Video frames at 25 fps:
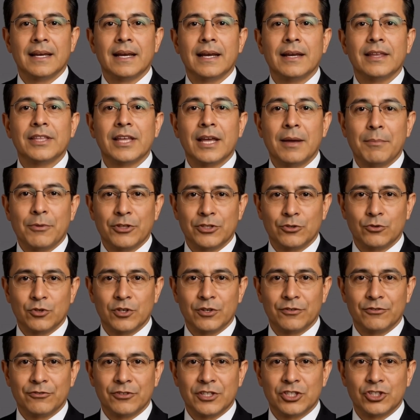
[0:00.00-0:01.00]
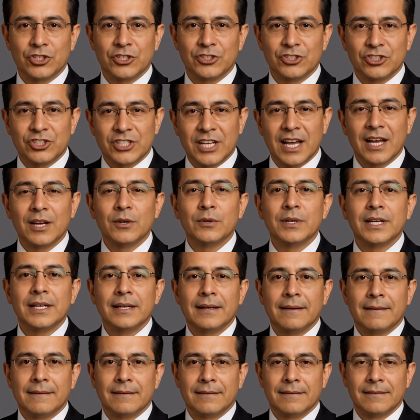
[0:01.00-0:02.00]
Tips for efficient
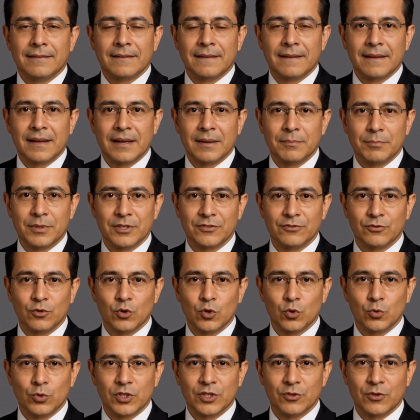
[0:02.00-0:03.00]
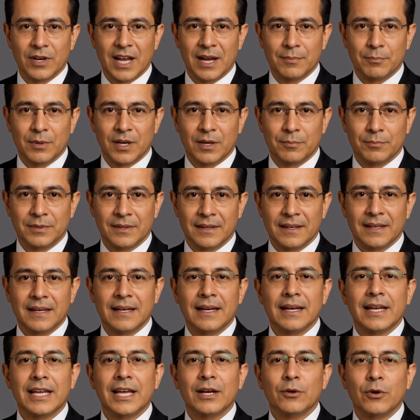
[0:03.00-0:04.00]
shadowing. Before we wrap up,
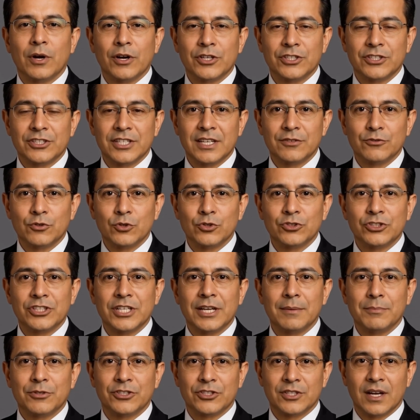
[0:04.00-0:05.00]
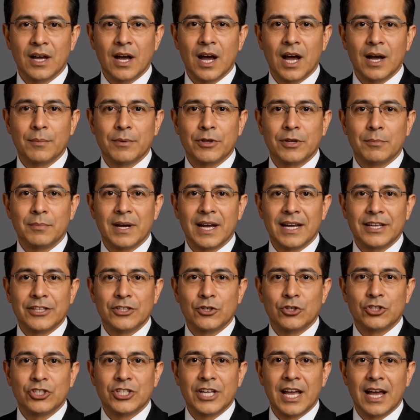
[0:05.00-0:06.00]
here are several tips to optimize
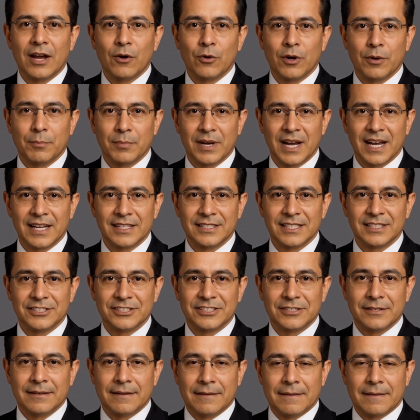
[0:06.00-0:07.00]
your shadowing practice.